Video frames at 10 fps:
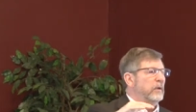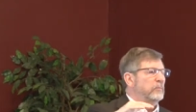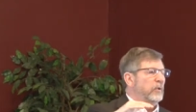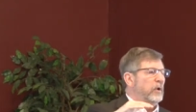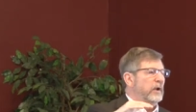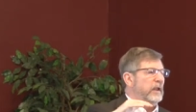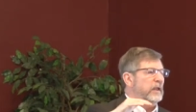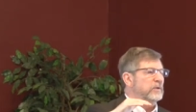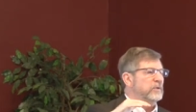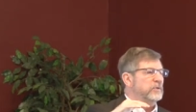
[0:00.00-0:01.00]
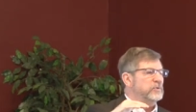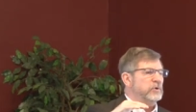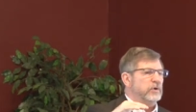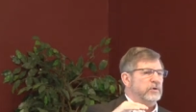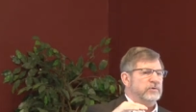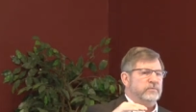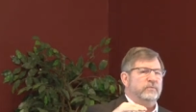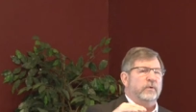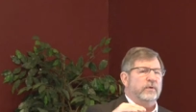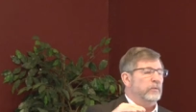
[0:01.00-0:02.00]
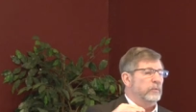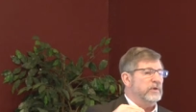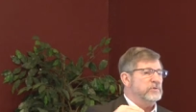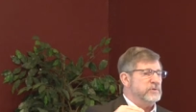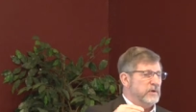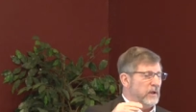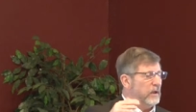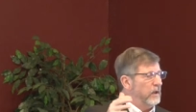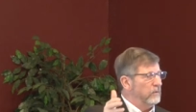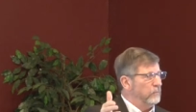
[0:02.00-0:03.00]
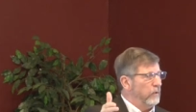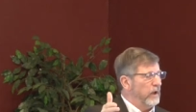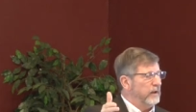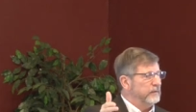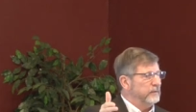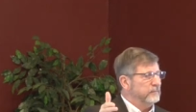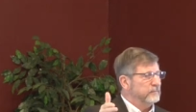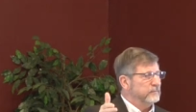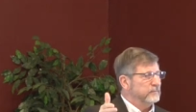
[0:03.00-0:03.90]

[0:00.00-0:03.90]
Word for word: brought into the church for the reason of what?